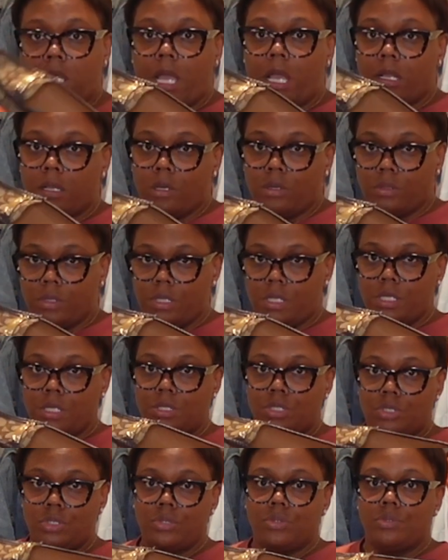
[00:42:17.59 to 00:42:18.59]
I go to these
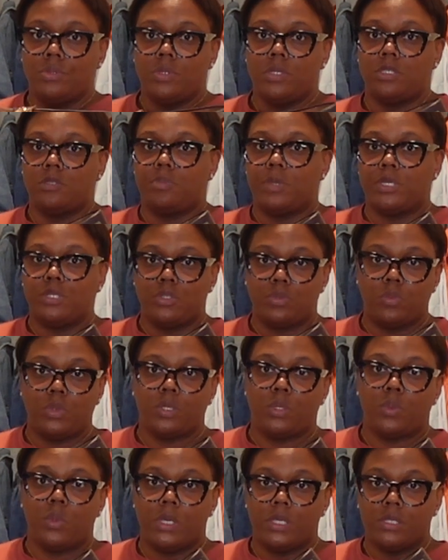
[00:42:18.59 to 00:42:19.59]
shoes, especially when
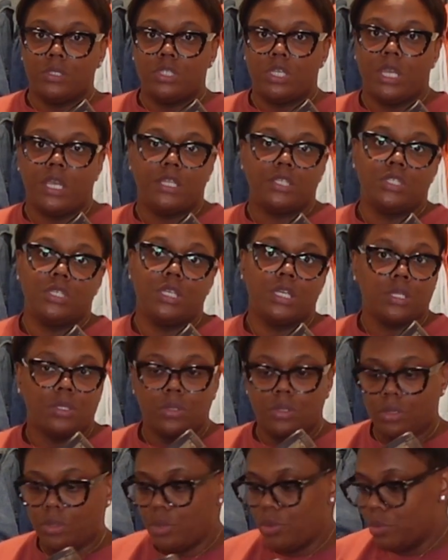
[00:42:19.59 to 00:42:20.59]
the weather change and get a
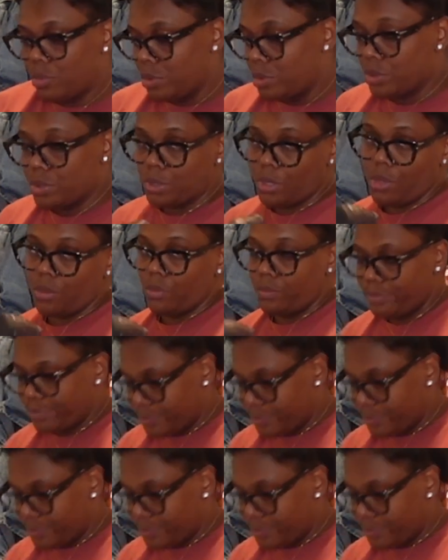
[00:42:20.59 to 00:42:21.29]
little cooler. So,